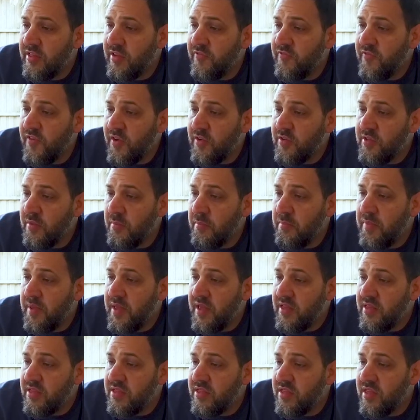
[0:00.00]
is a fearsome
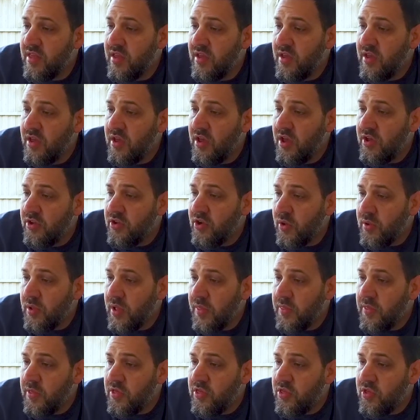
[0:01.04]
beast. Don't
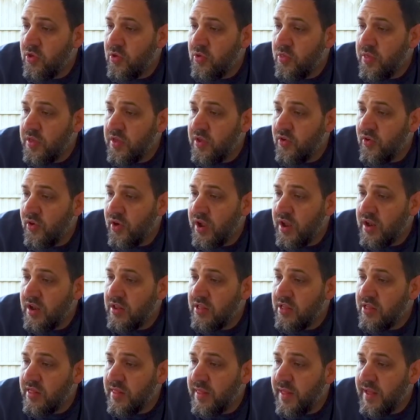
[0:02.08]
let this toothy
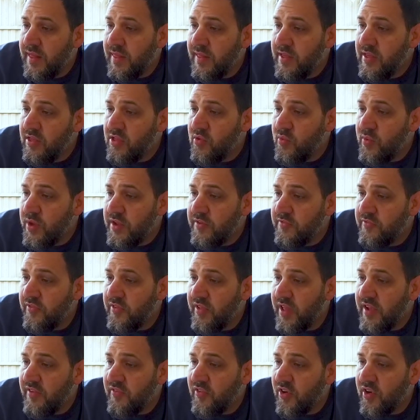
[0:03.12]
grin, slightly sweet
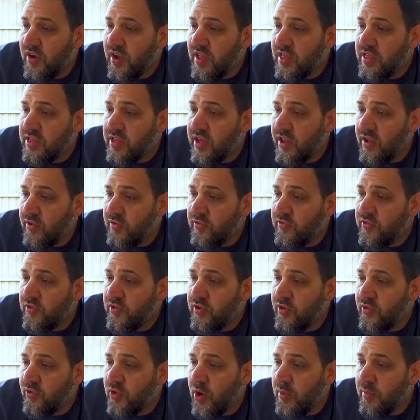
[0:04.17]
flavor, and subtle
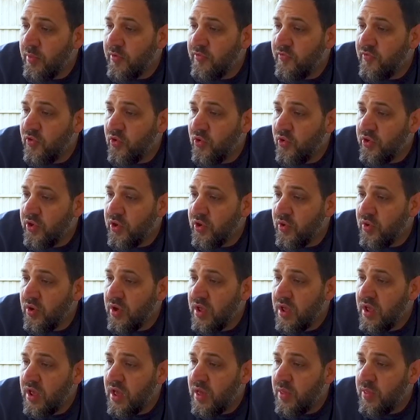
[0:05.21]
fruit aroma fool you.
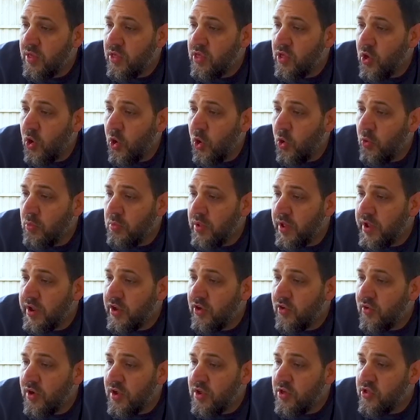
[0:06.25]
This
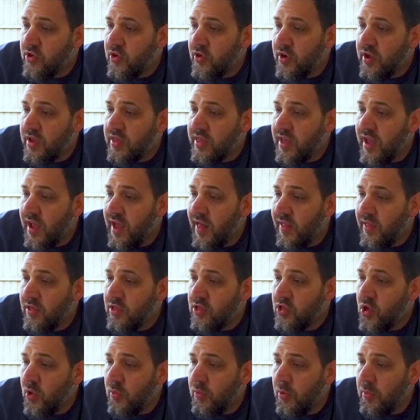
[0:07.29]
cold-blooded creature is a
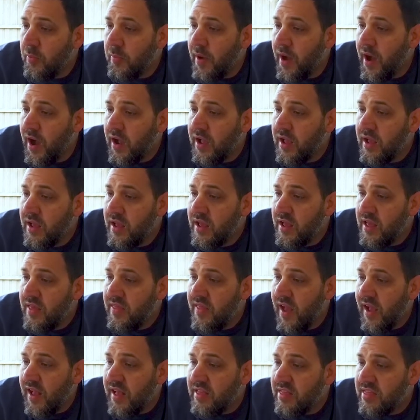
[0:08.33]
Helles Doppelbock
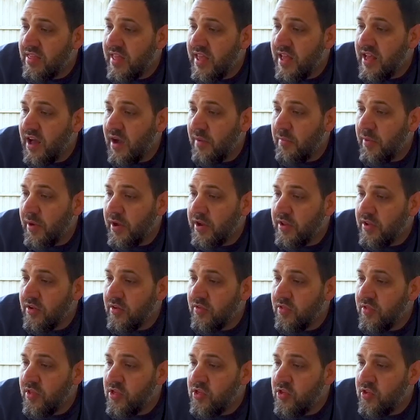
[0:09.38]
that can sneak up on you.
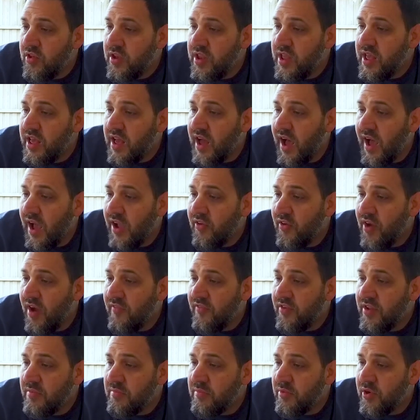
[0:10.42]
This unique
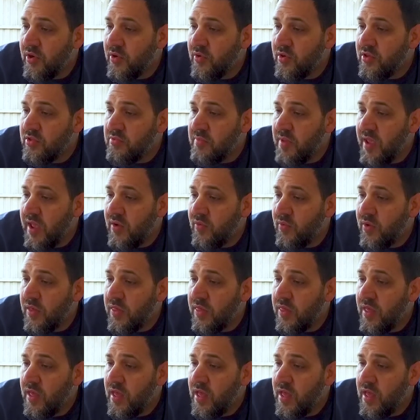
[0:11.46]
high-gravity brew is made with